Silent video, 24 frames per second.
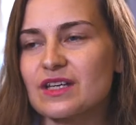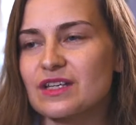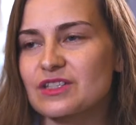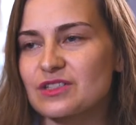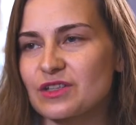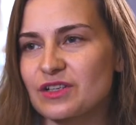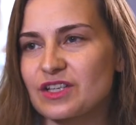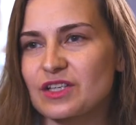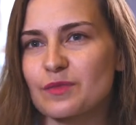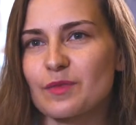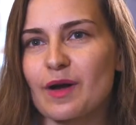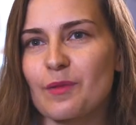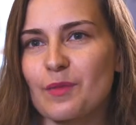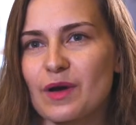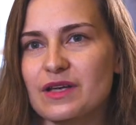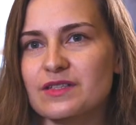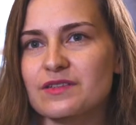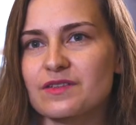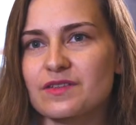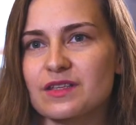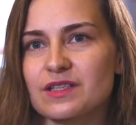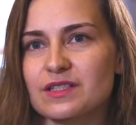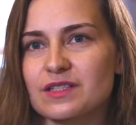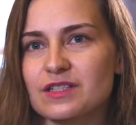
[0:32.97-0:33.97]
So I did my
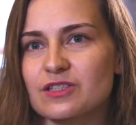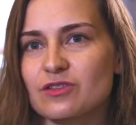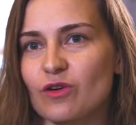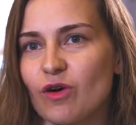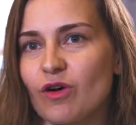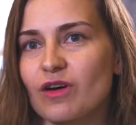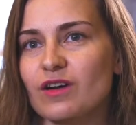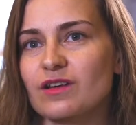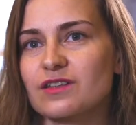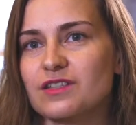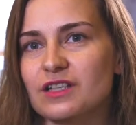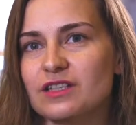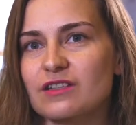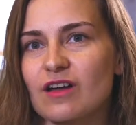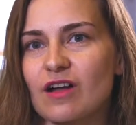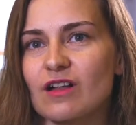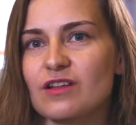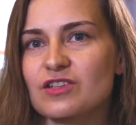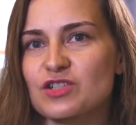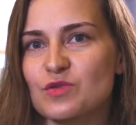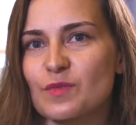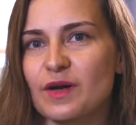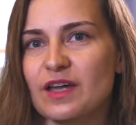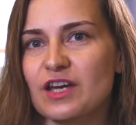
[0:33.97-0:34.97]
master thesis on
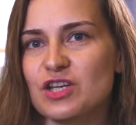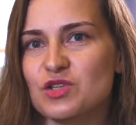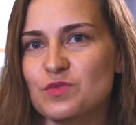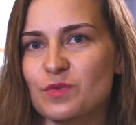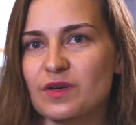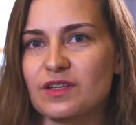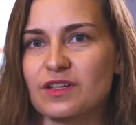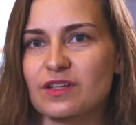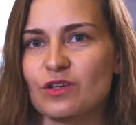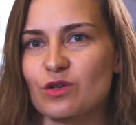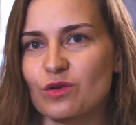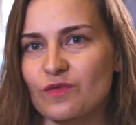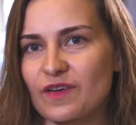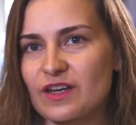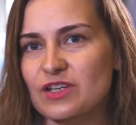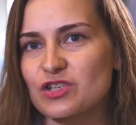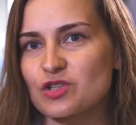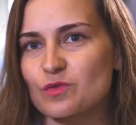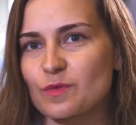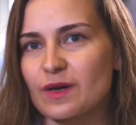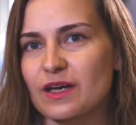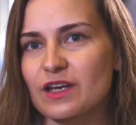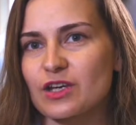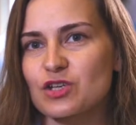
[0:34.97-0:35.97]
technology management and
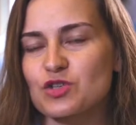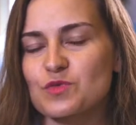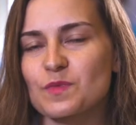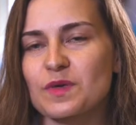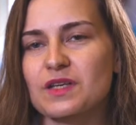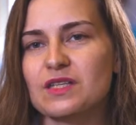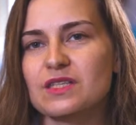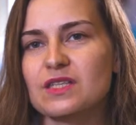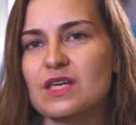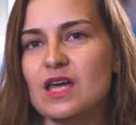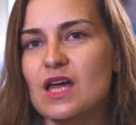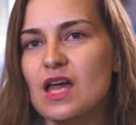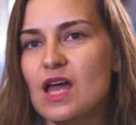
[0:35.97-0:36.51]
innovation management,